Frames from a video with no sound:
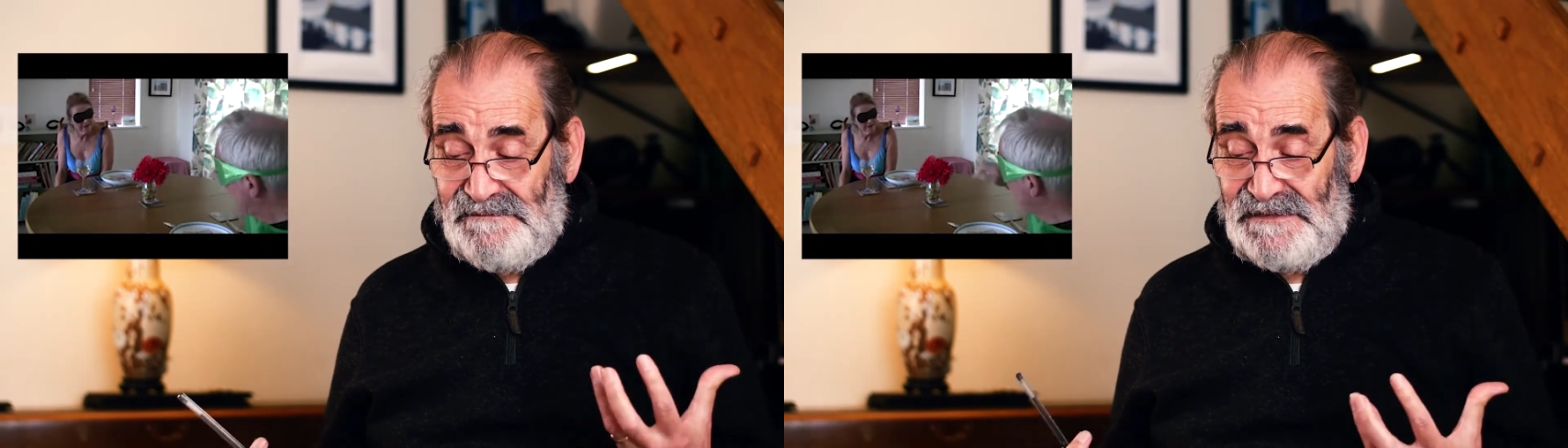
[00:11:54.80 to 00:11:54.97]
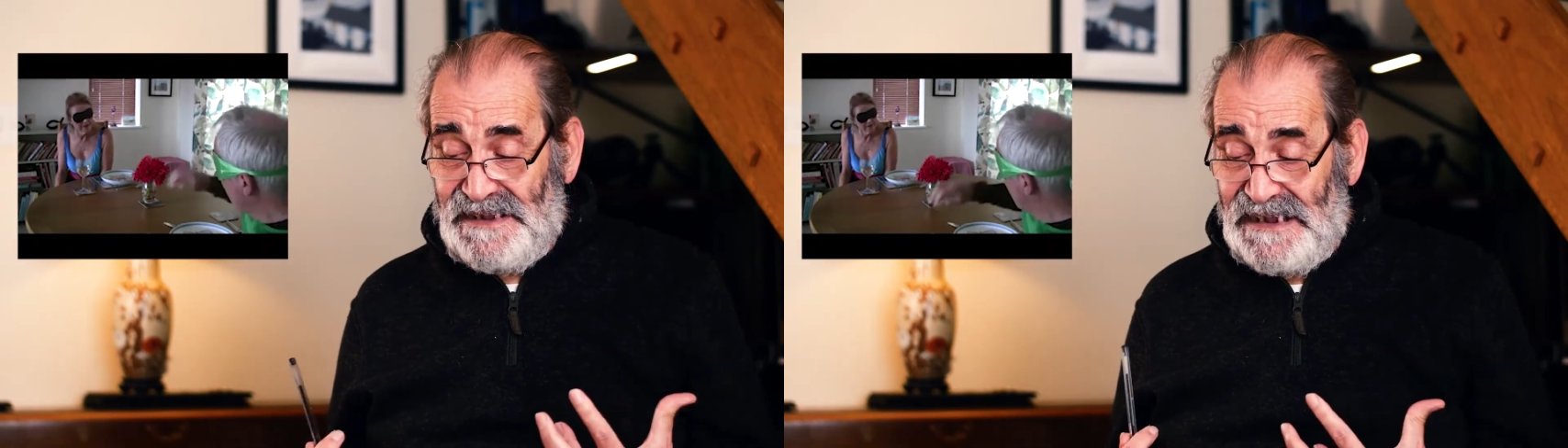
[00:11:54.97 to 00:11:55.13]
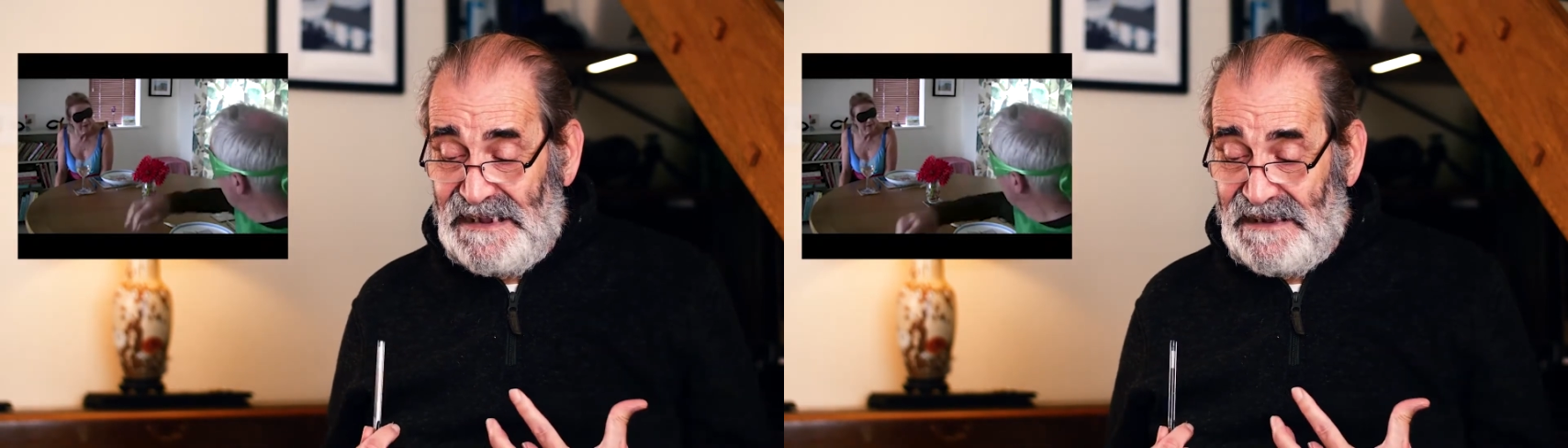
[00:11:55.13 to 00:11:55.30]

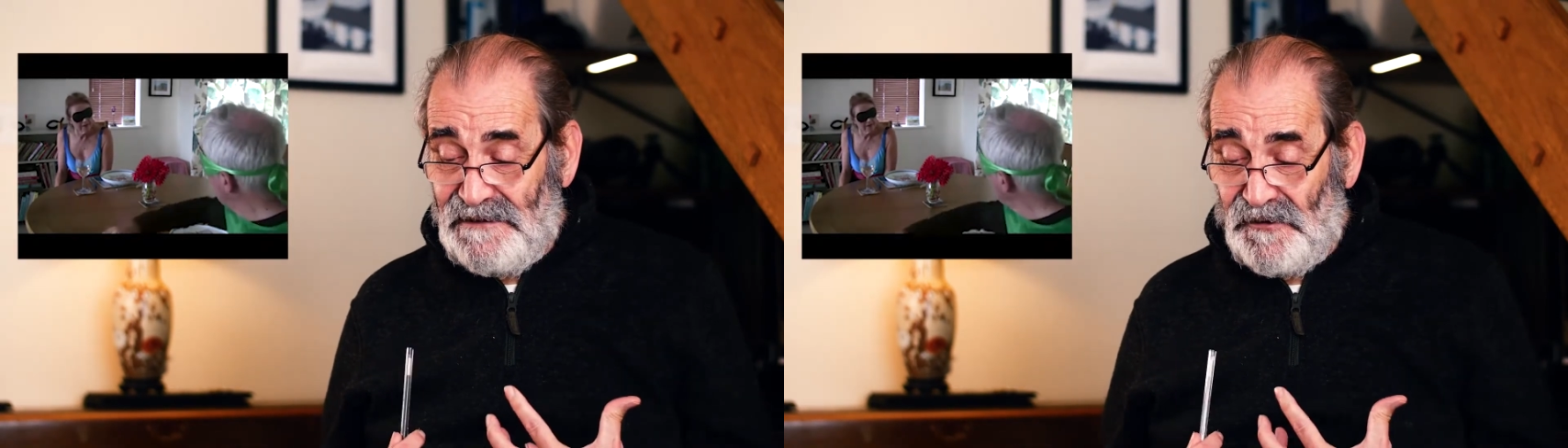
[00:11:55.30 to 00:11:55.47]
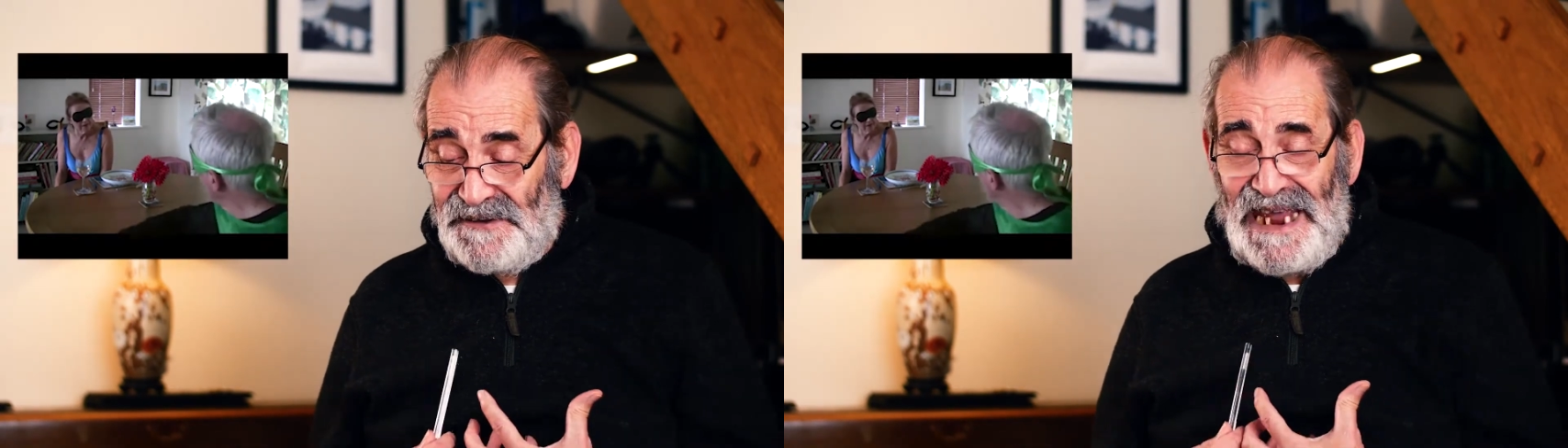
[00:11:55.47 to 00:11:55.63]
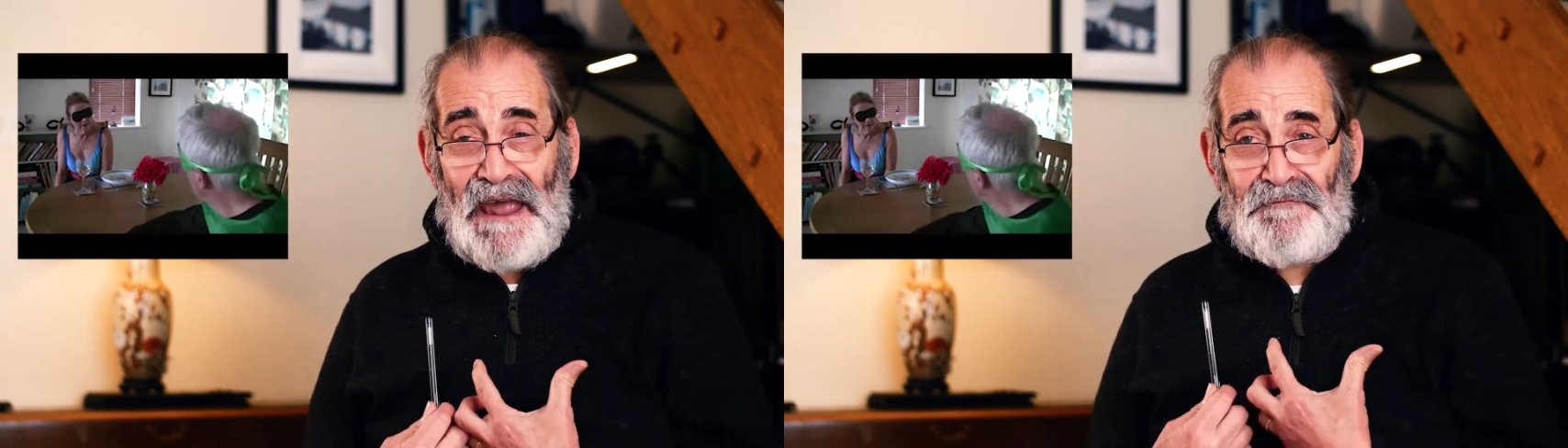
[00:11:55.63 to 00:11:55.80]
He
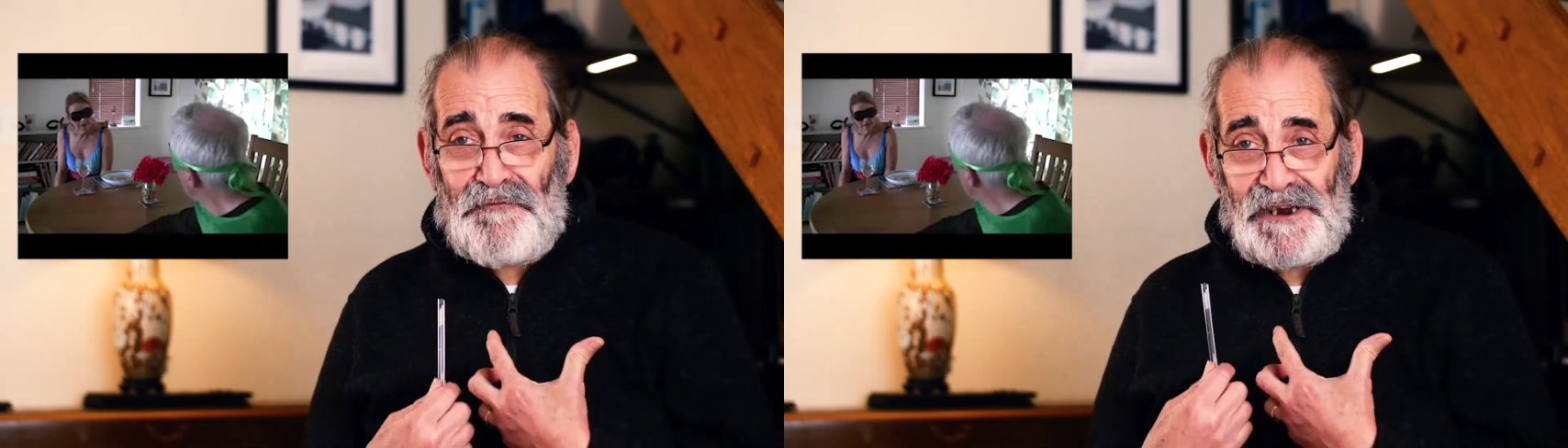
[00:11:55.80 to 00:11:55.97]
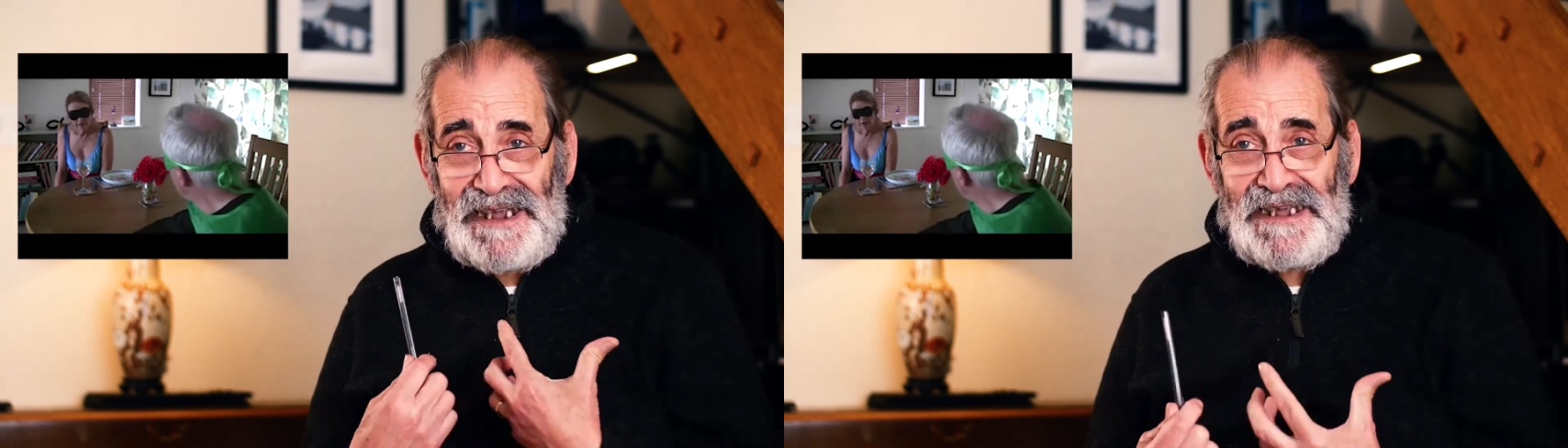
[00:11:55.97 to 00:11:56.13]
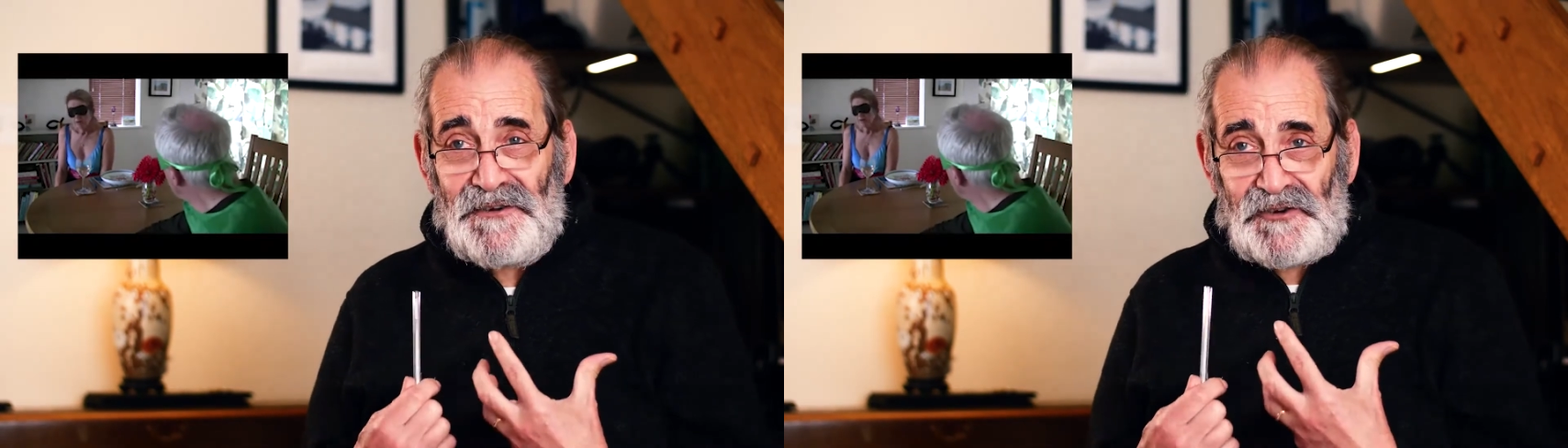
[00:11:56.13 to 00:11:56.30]
looked
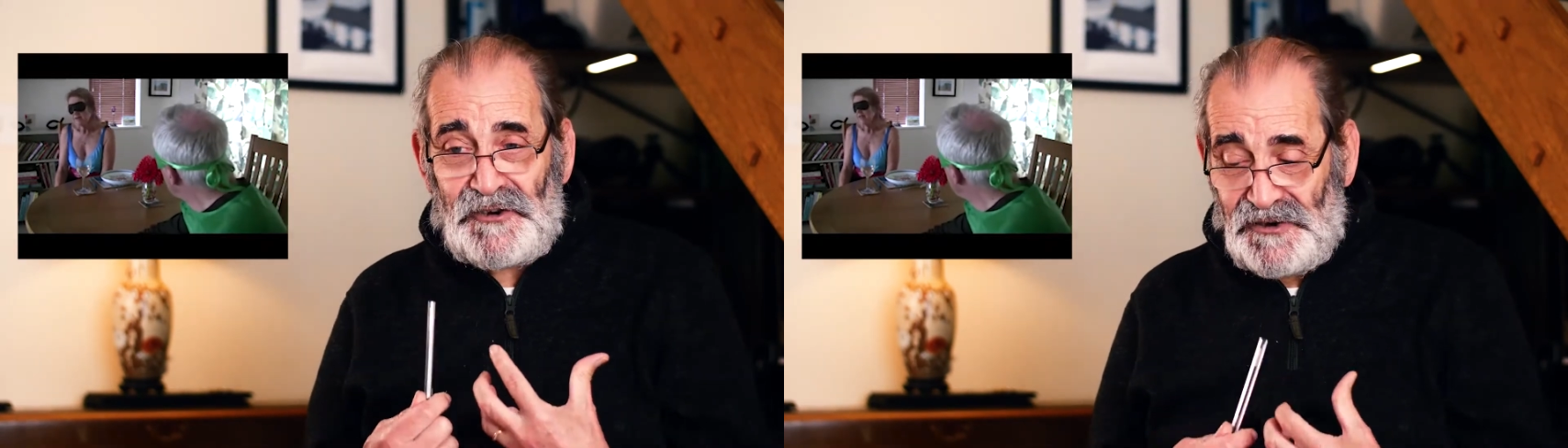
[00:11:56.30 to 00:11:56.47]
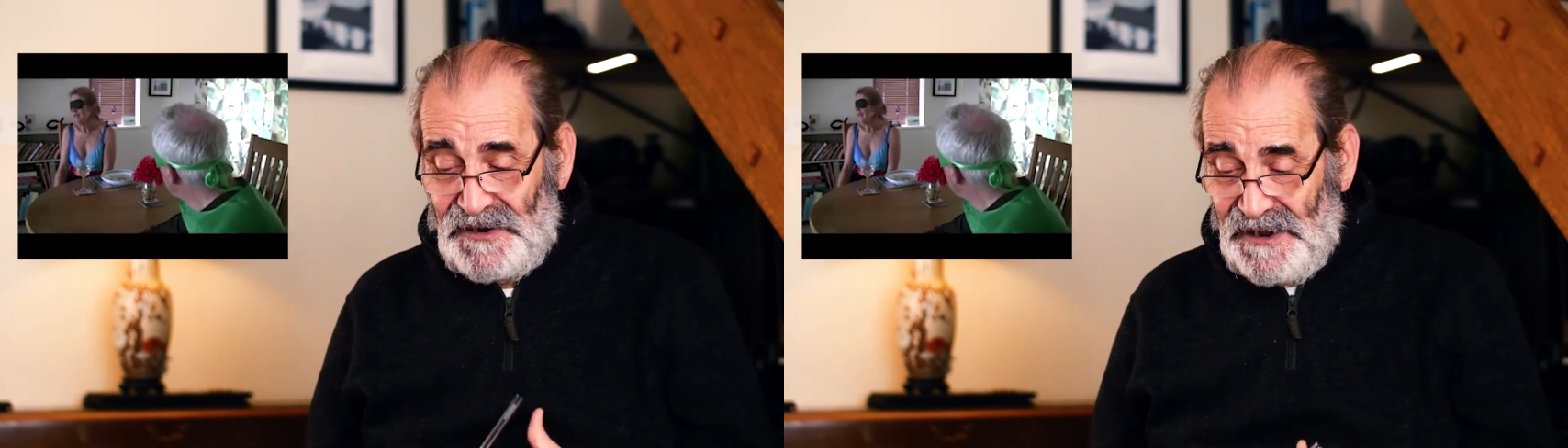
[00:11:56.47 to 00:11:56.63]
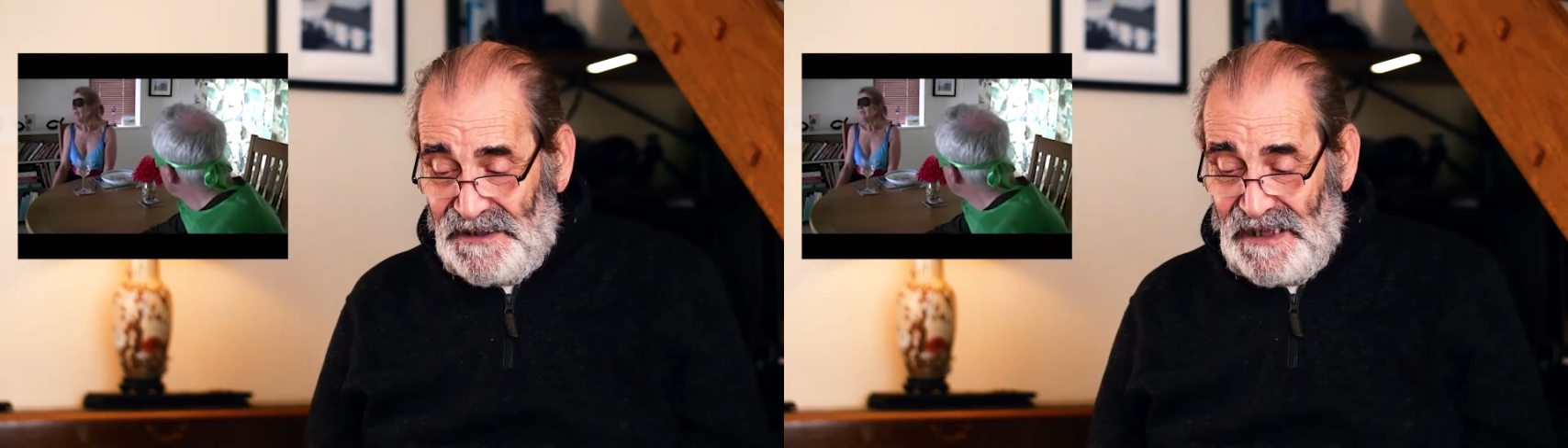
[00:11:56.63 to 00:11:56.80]
every inch